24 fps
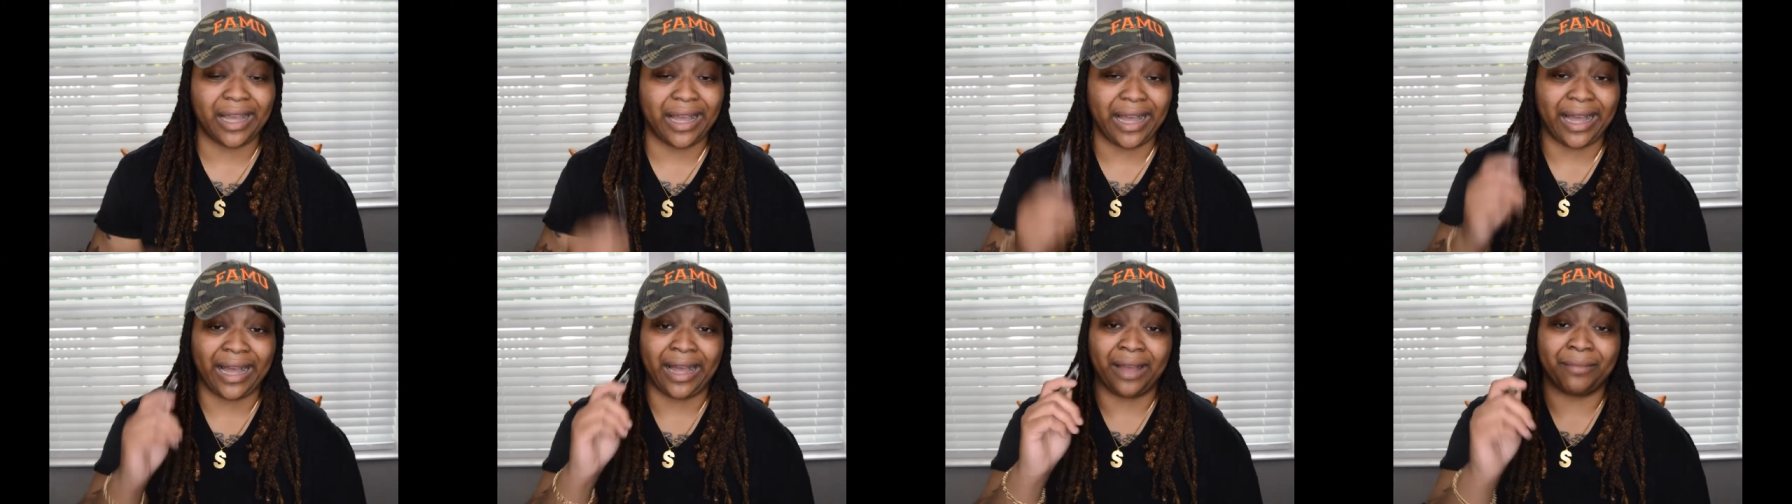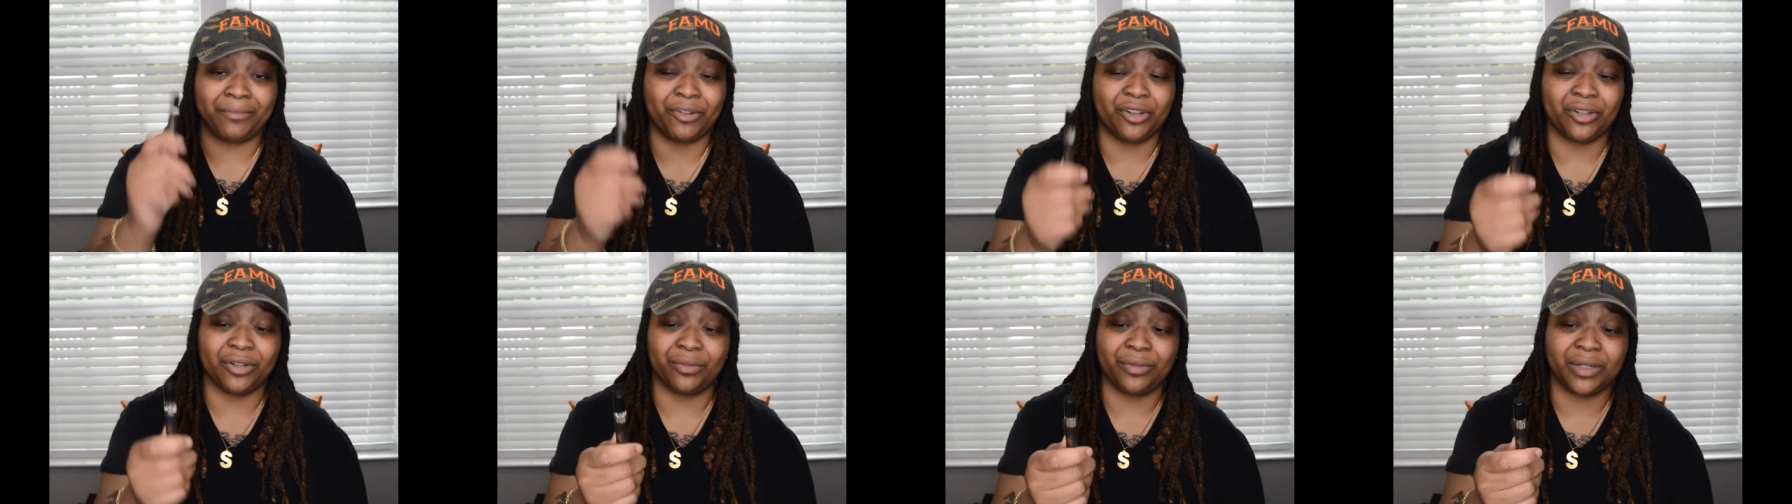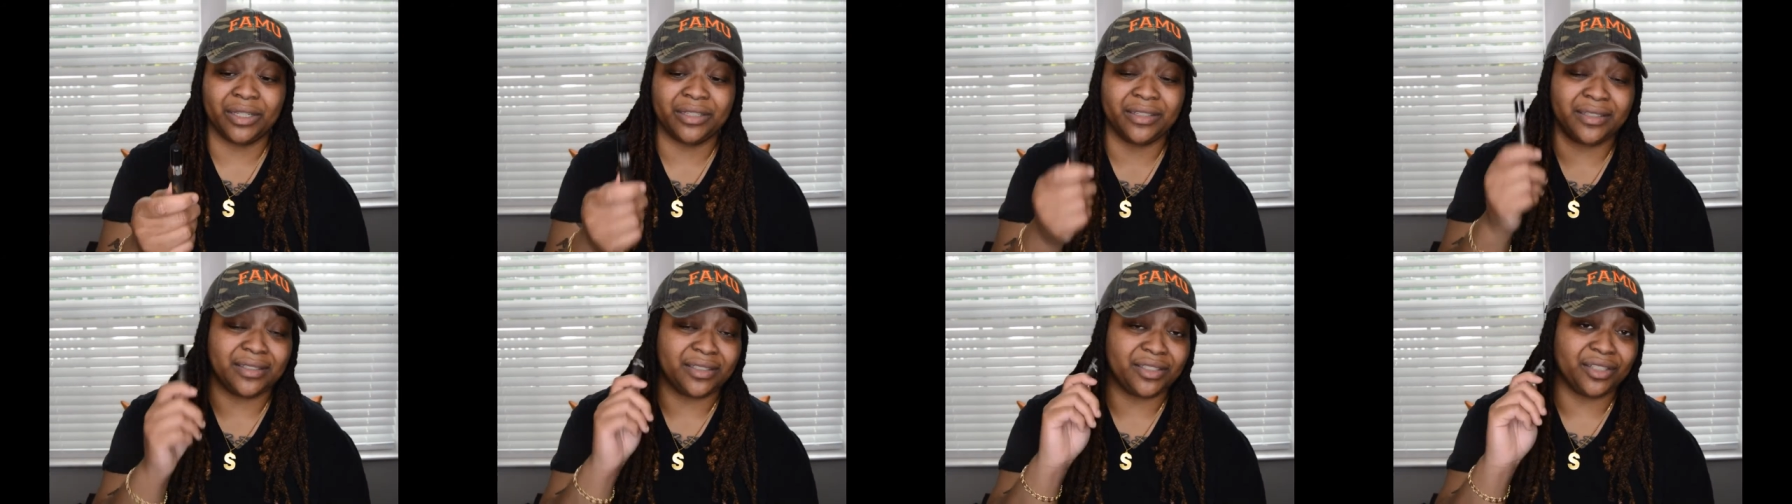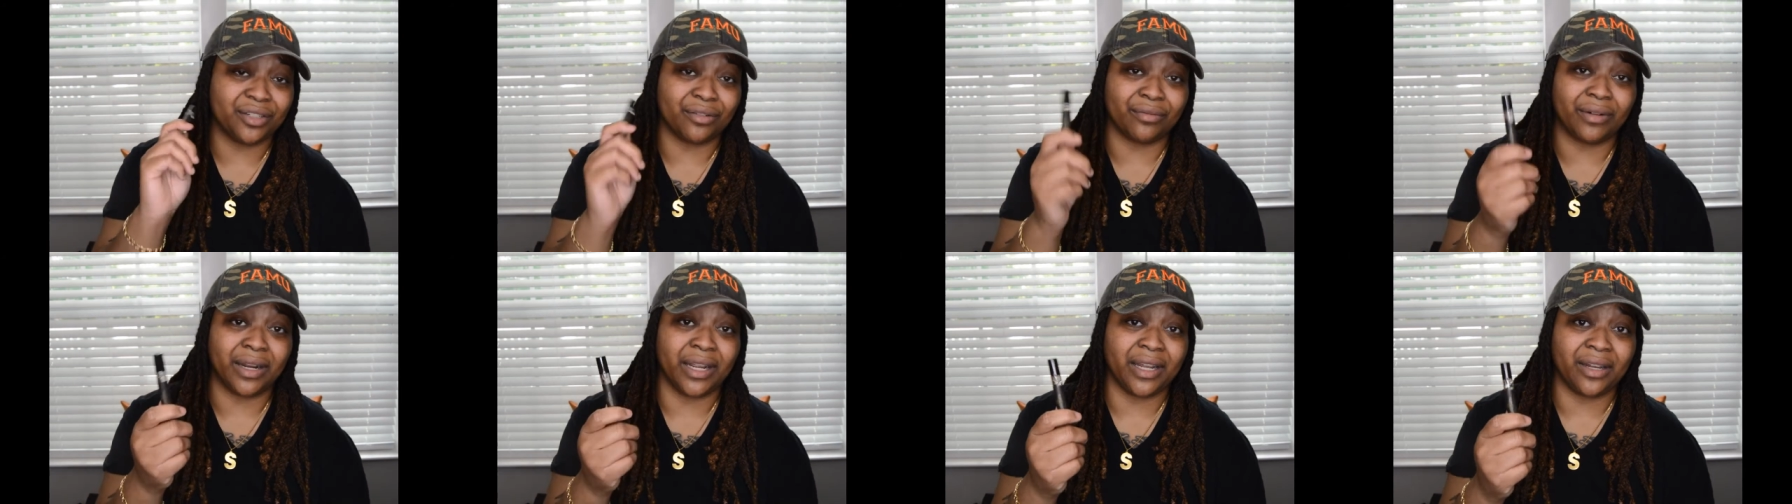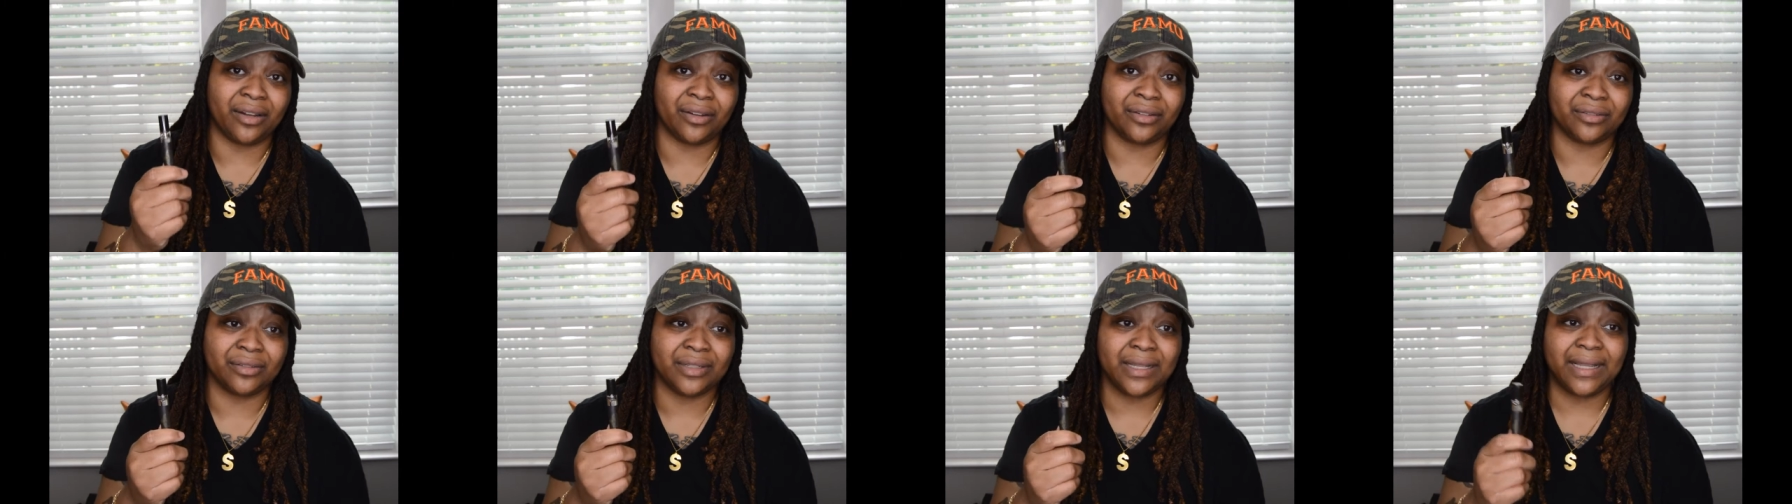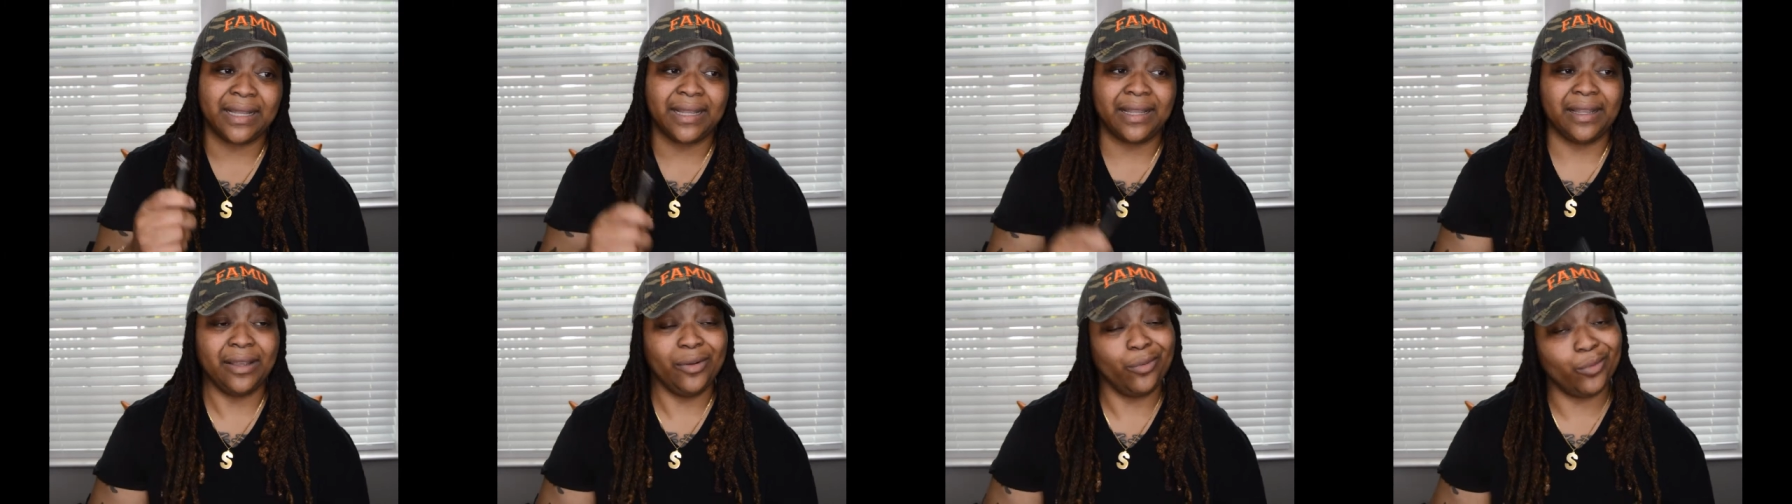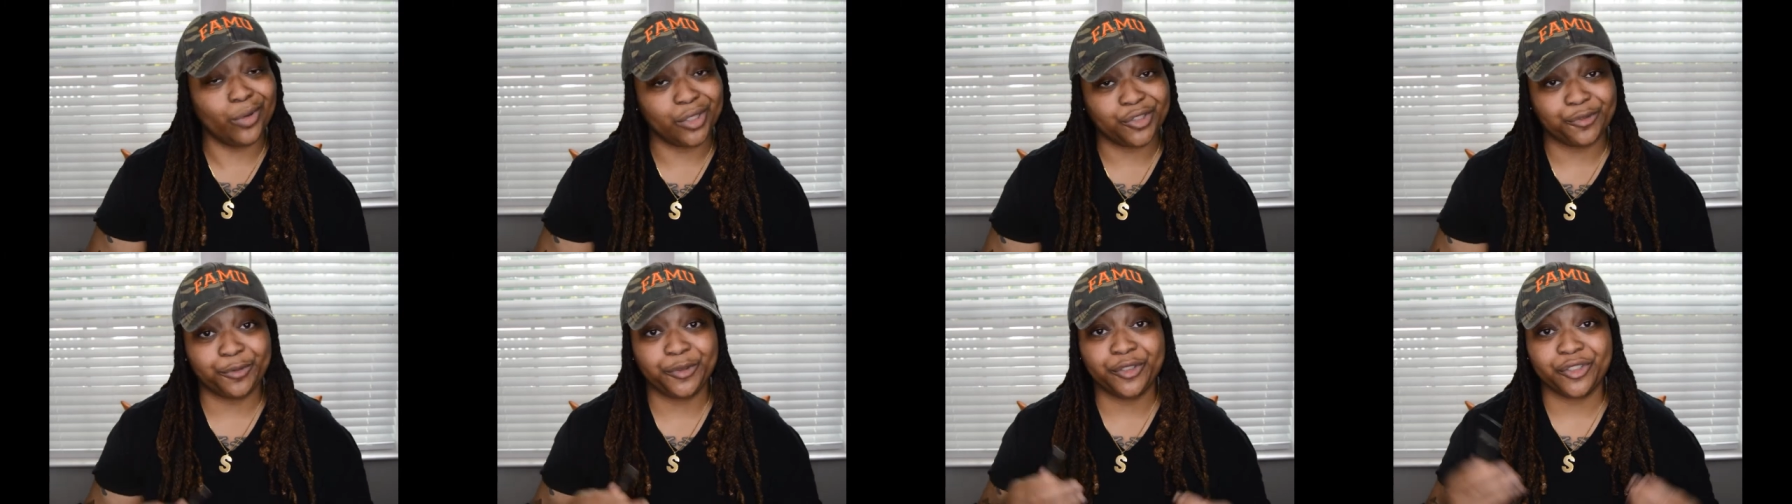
I'm gonna wear this year round once